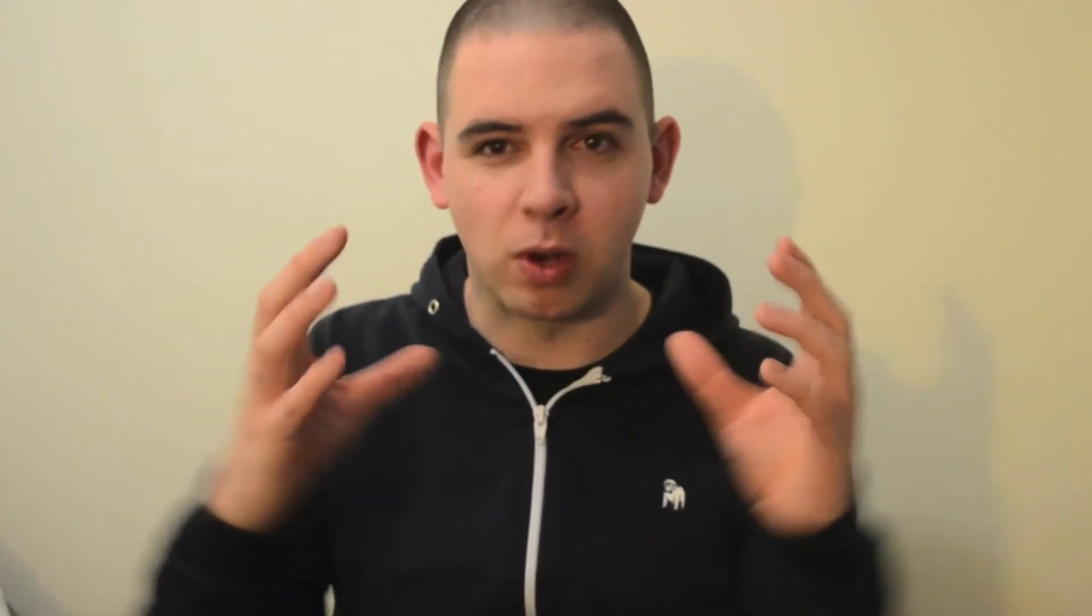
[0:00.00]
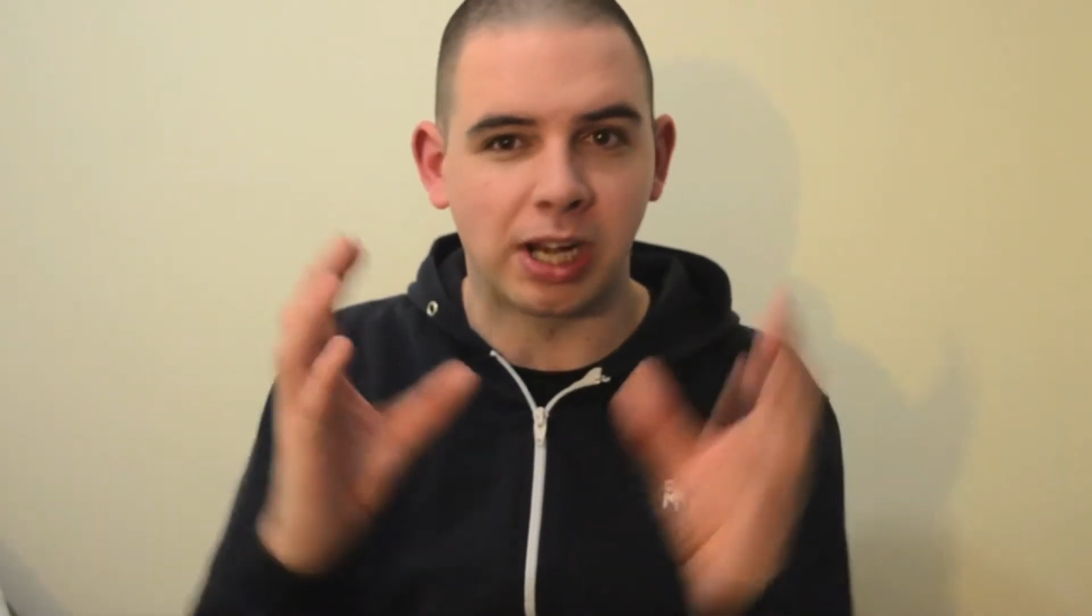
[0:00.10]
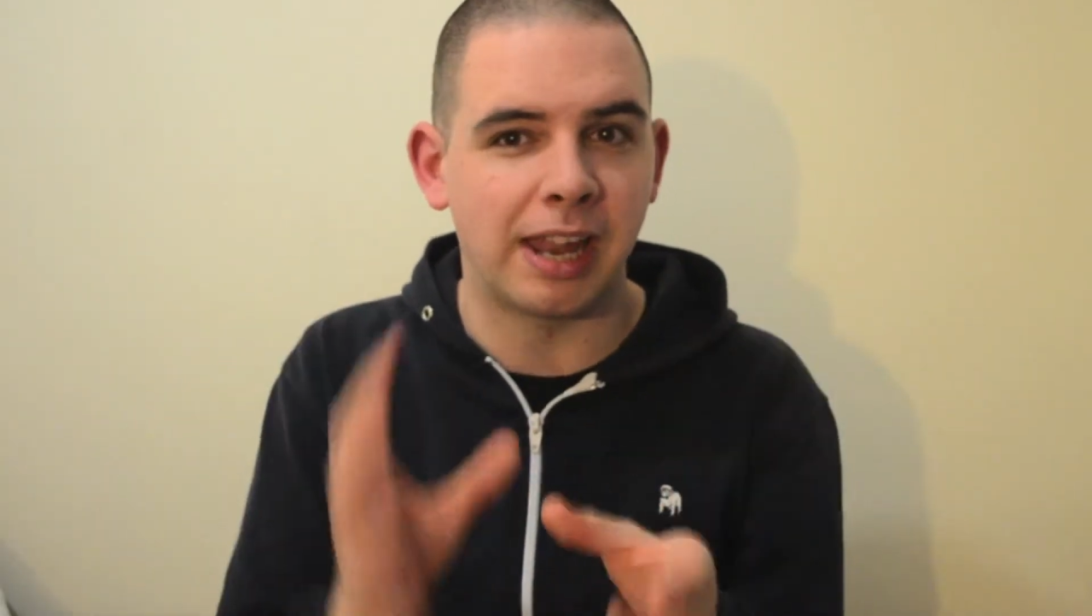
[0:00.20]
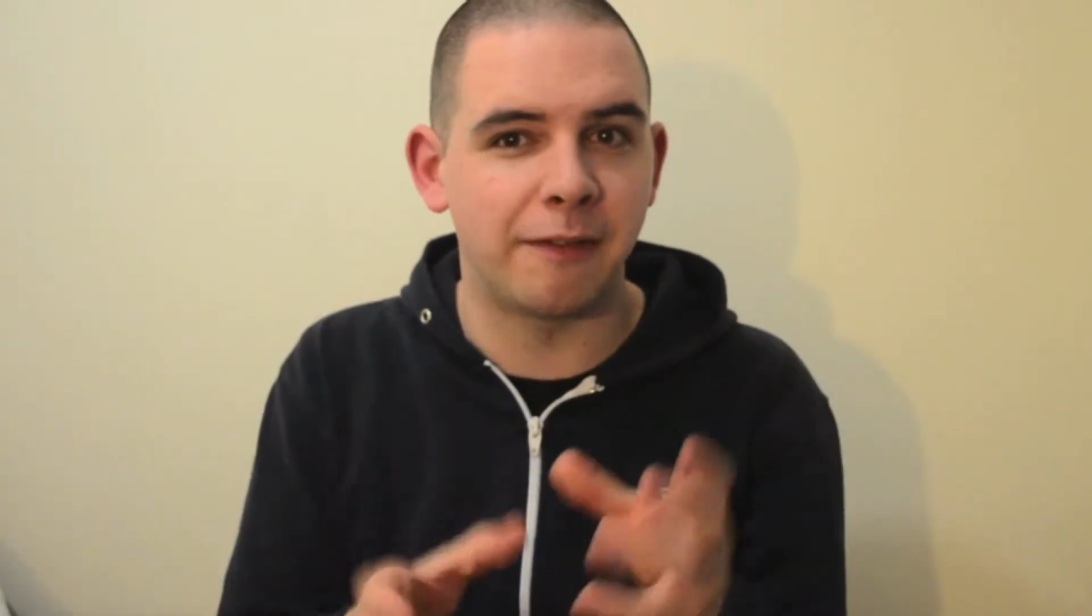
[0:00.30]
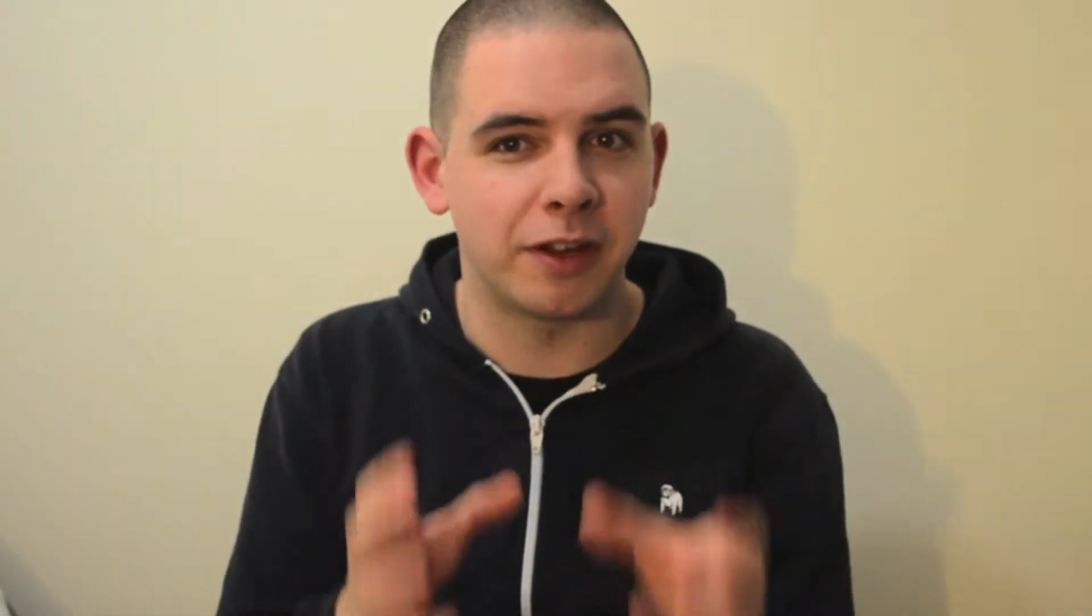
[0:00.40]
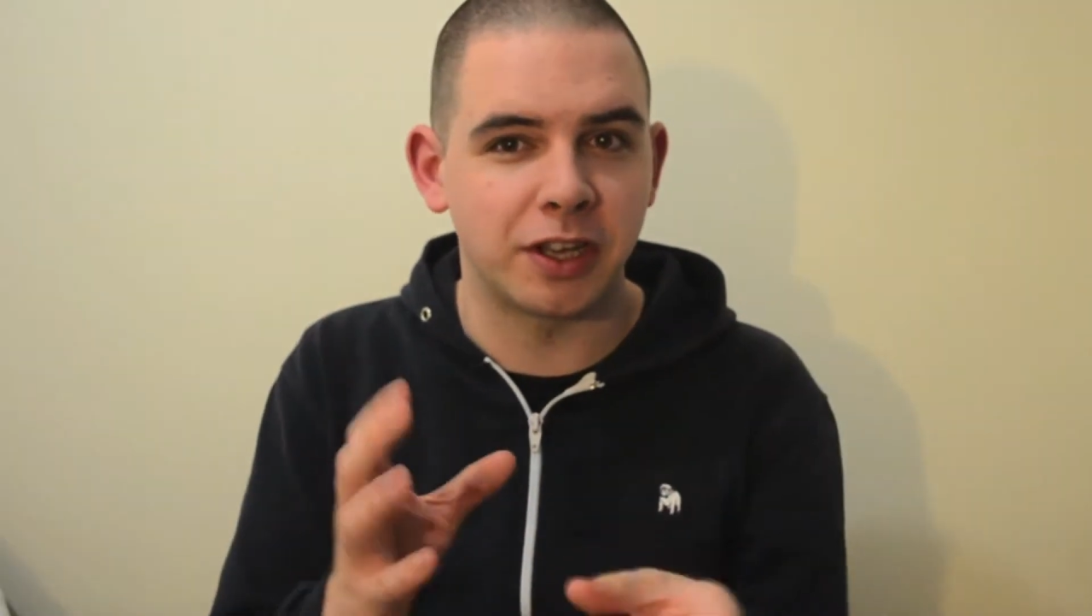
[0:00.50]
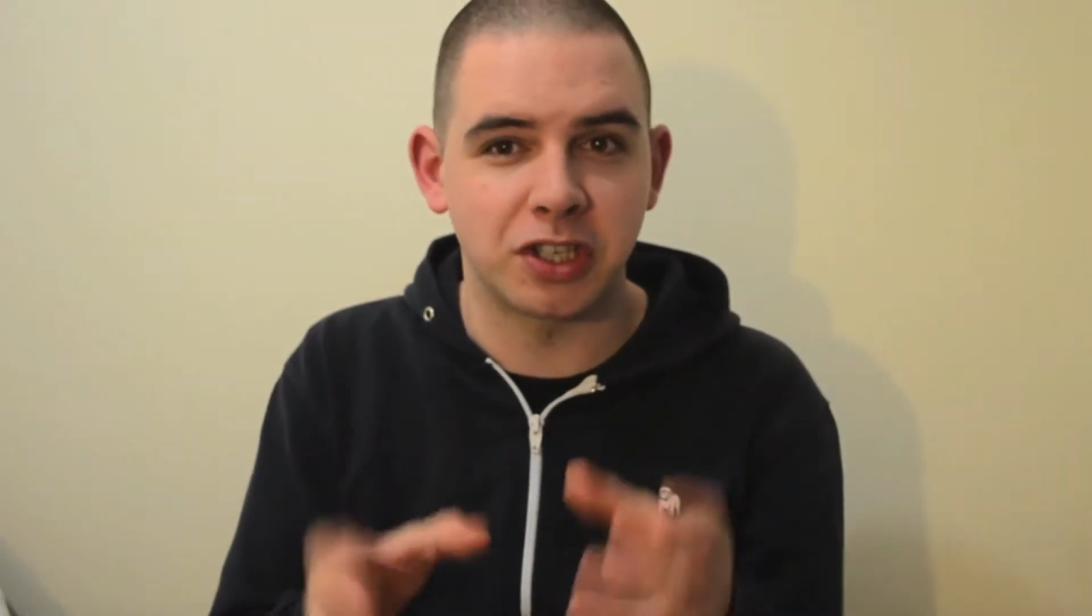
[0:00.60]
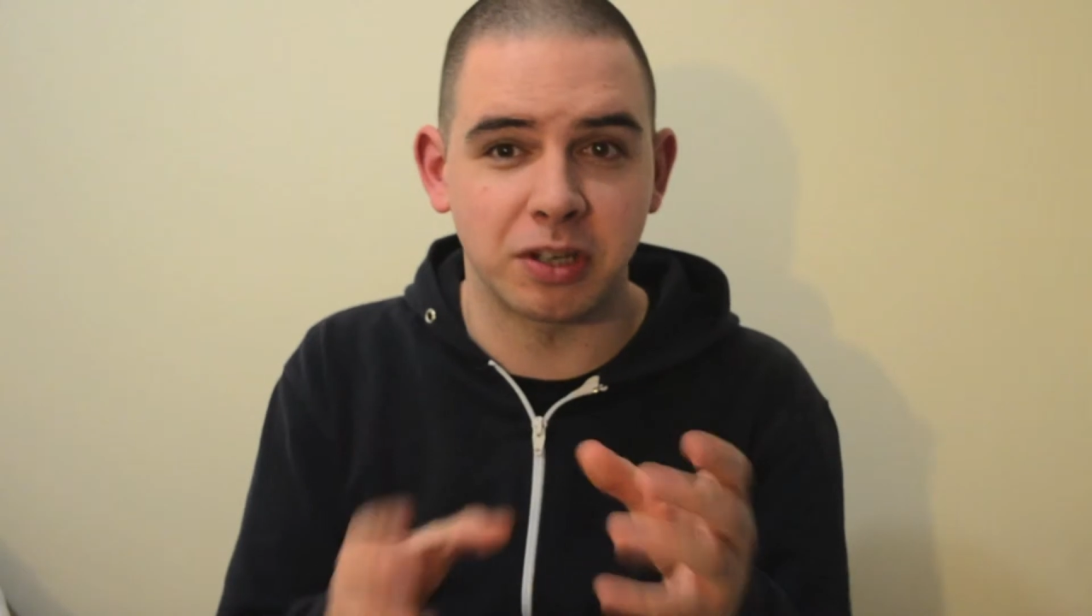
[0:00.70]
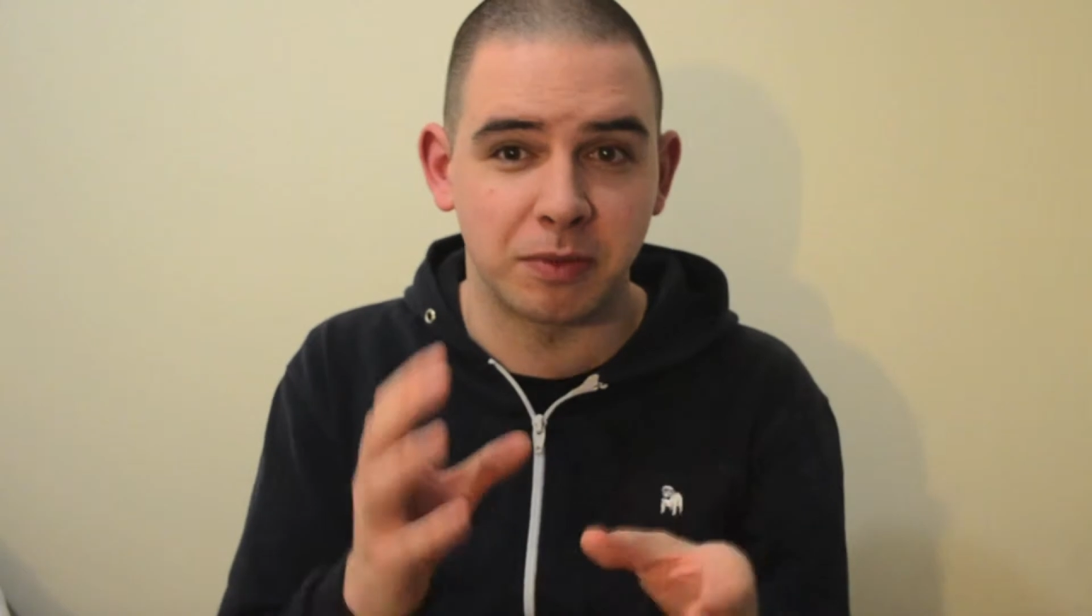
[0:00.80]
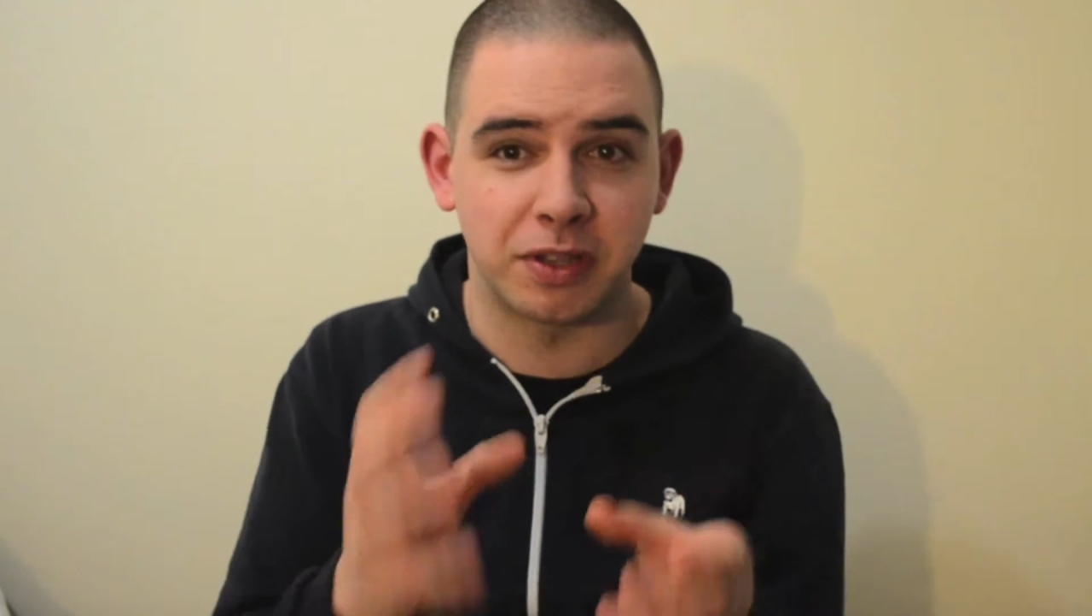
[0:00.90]
clever
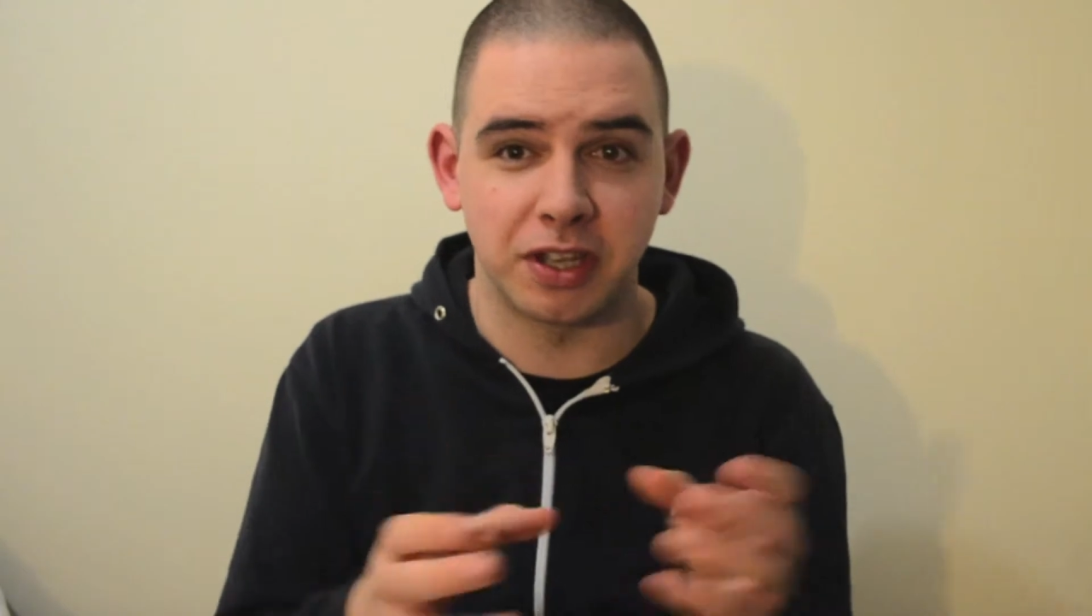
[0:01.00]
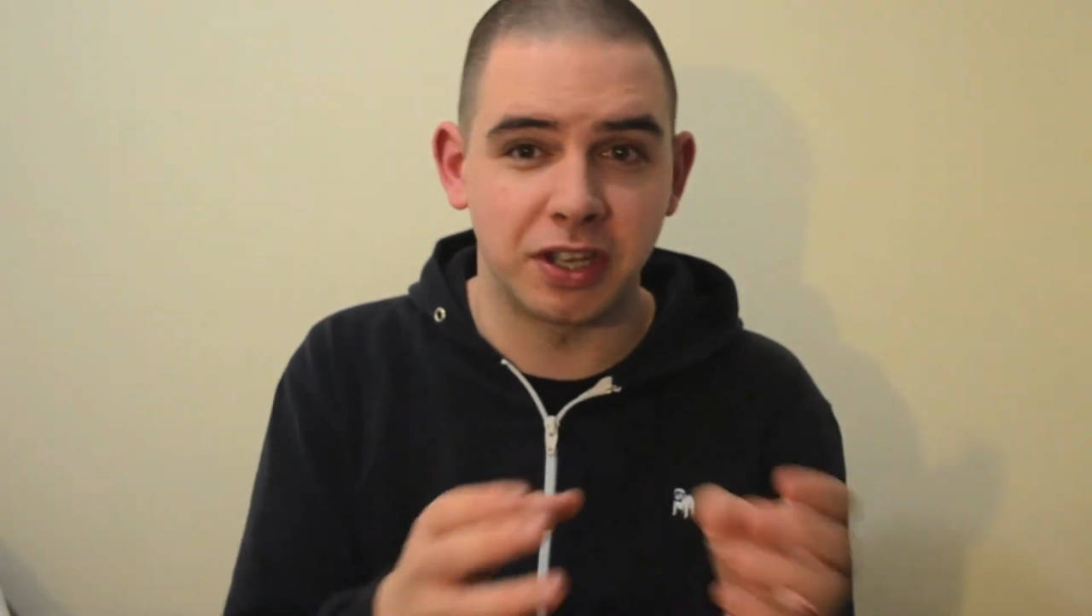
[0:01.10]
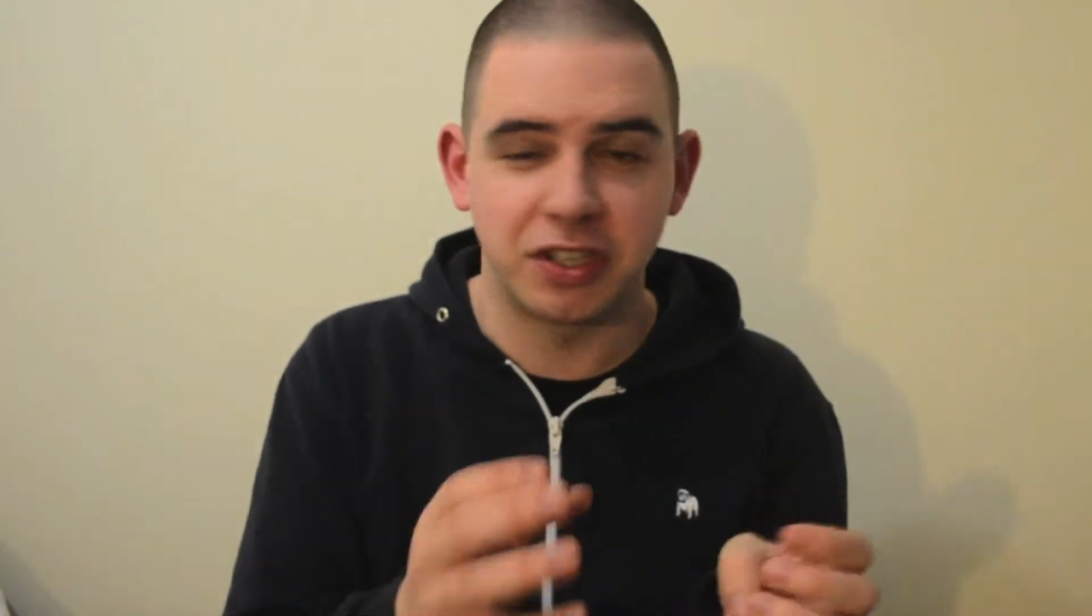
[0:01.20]
some of the